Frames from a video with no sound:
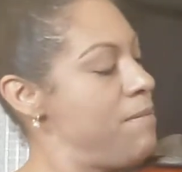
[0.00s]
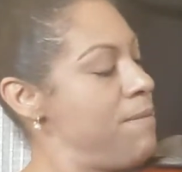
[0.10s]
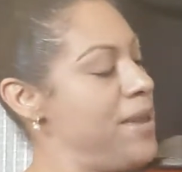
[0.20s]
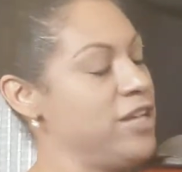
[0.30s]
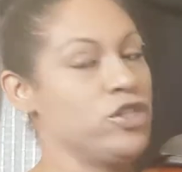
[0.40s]

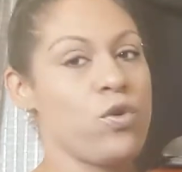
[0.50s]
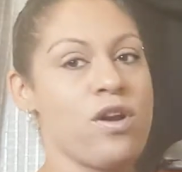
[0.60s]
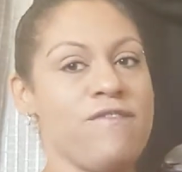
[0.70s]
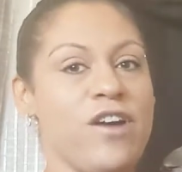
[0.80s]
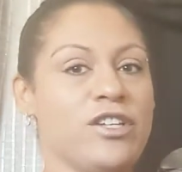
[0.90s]
make
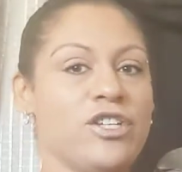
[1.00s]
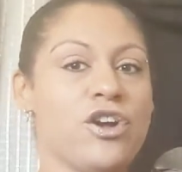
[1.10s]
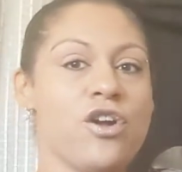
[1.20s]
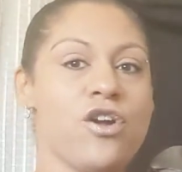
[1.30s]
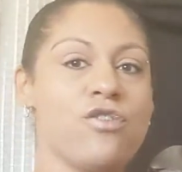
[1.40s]
sort of a
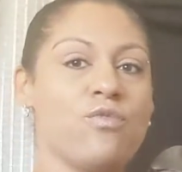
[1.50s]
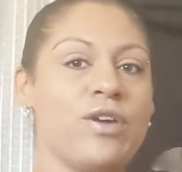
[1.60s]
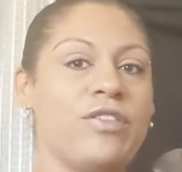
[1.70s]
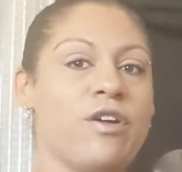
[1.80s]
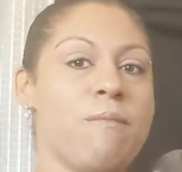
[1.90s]
turn
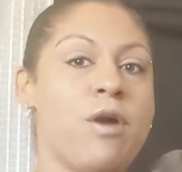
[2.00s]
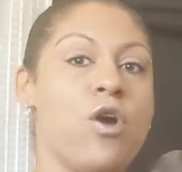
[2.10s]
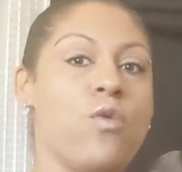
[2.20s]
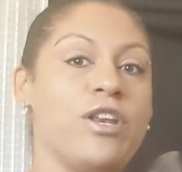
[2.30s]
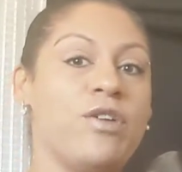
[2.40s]
with your
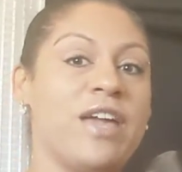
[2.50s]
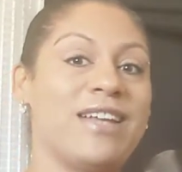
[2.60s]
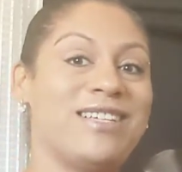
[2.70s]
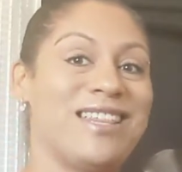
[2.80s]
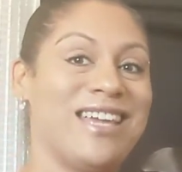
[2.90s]
bow when you
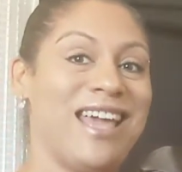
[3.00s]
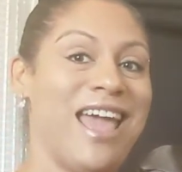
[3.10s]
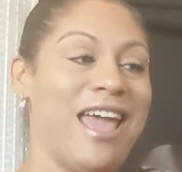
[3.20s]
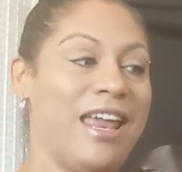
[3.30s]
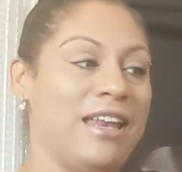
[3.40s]
get to the
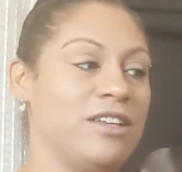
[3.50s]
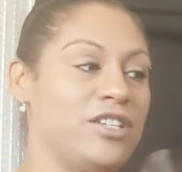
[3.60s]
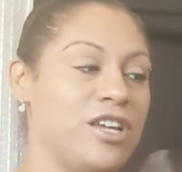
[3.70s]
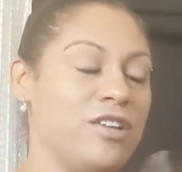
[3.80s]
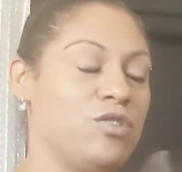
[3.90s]

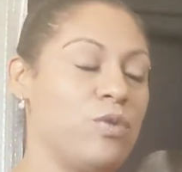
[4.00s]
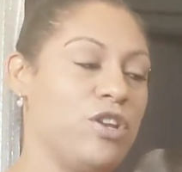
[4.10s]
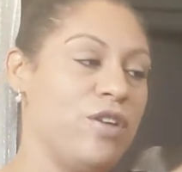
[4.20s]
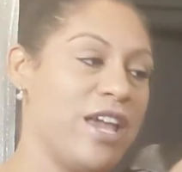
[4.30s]
end, when you